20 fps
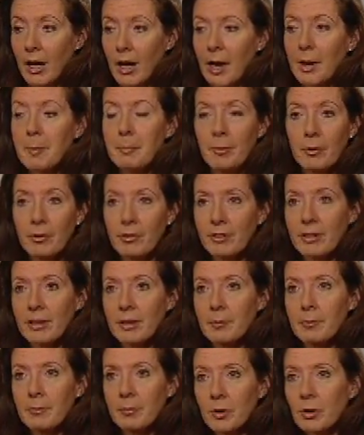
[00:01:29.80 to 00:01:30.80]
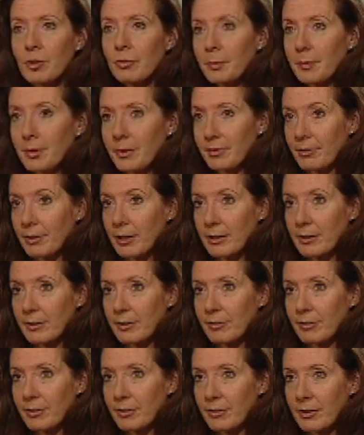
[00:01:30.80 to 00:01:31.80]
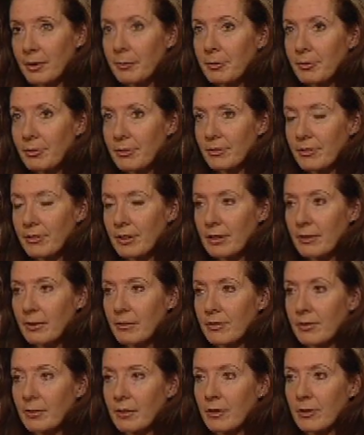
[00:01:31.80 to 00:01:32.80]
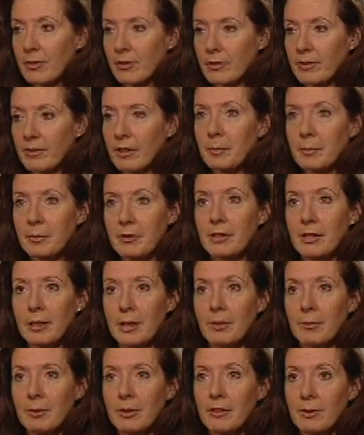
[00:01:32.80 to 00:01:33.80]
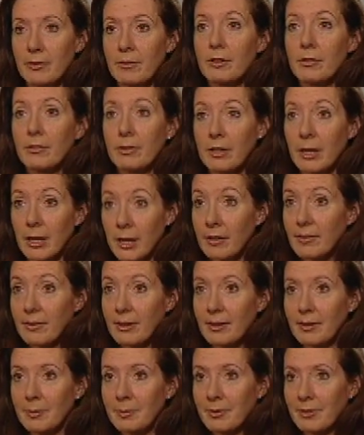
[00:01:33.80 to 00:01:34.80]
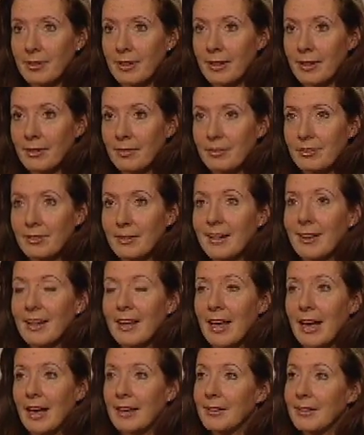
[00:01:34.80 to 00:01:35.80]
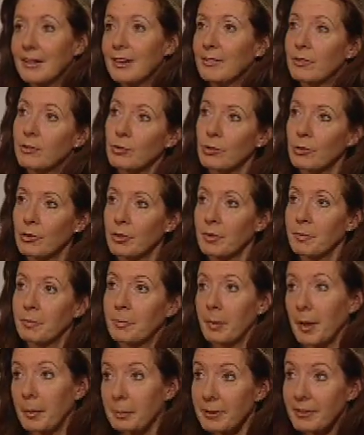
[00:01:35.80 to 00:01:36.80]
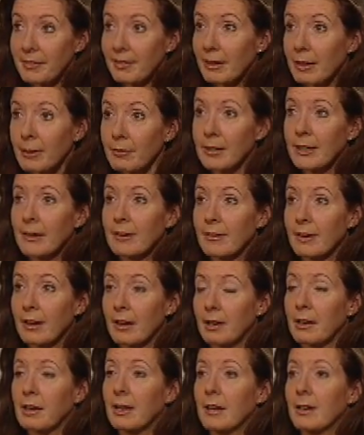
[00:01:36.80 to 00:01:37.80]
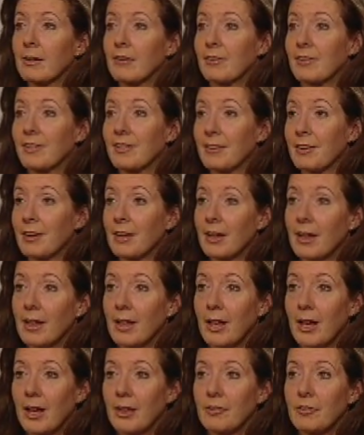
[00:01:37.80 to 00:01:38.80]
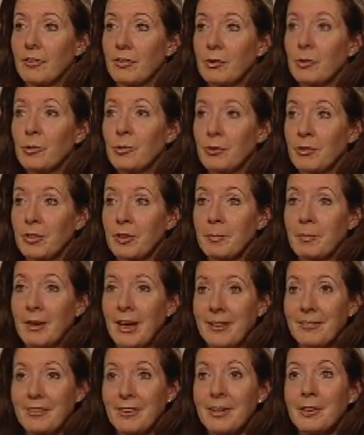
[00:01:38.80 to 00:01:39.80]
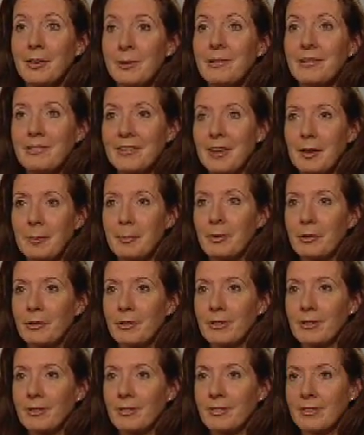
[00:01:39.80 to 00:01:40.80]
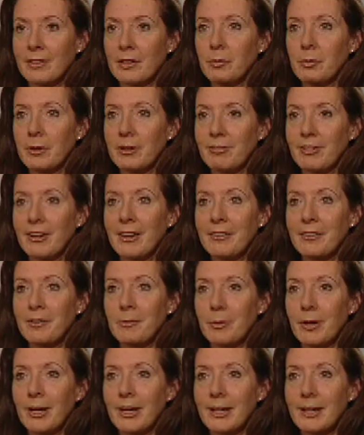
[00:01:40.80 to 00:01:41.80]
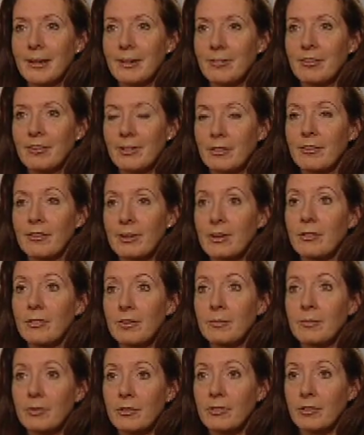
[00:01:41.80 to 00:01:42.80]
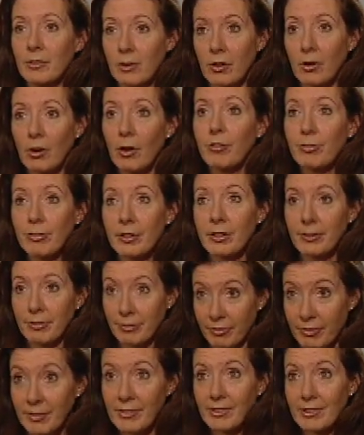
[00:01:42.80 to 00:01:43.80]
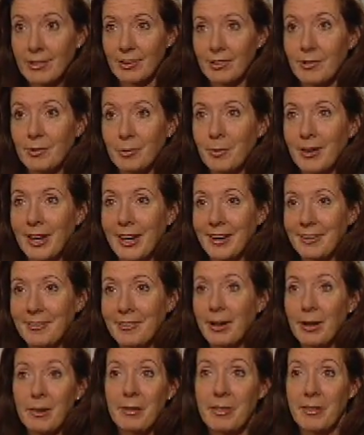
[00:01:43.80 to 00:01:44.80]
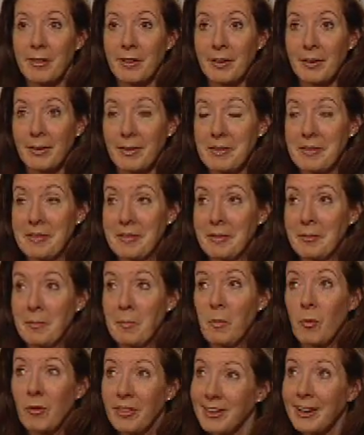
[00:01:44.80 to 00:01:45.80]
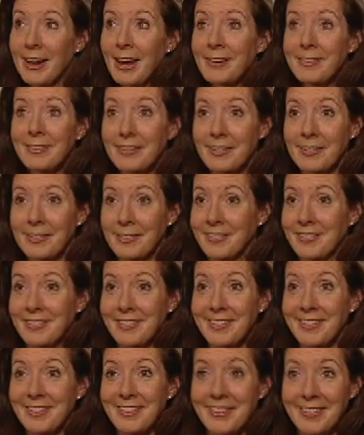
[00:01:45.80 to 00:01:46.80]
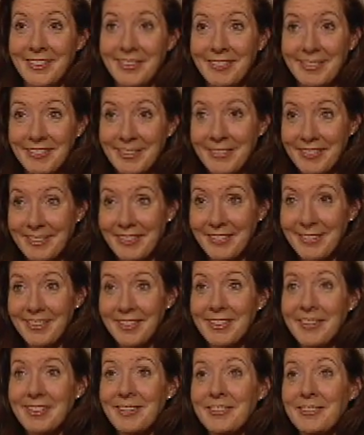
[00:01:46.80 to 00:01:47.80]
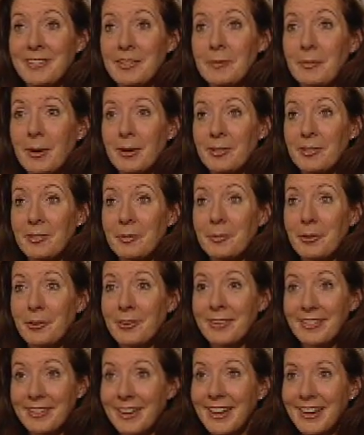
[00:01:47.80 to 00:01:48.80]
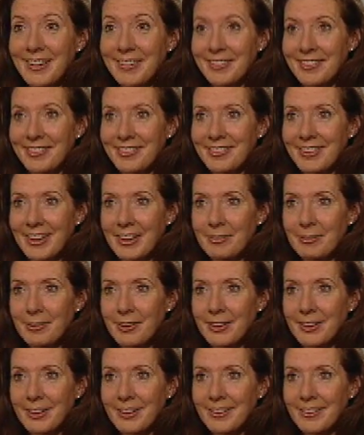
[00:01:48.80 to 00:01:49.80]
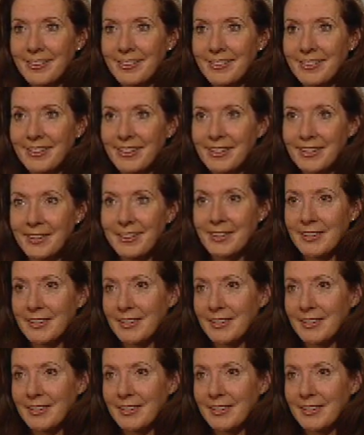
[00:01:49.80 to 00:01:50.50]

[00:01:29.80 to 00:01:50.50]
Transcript: I brought in a movement director for some of the scenes, the scene particularly where the children are hitting themselves, and he taught them puppeteering techniques and taught them how to use their bodies. So we found the way in for the children was often a physical way, rather than with an adult you'd use a much more intellectual way of working at a scene.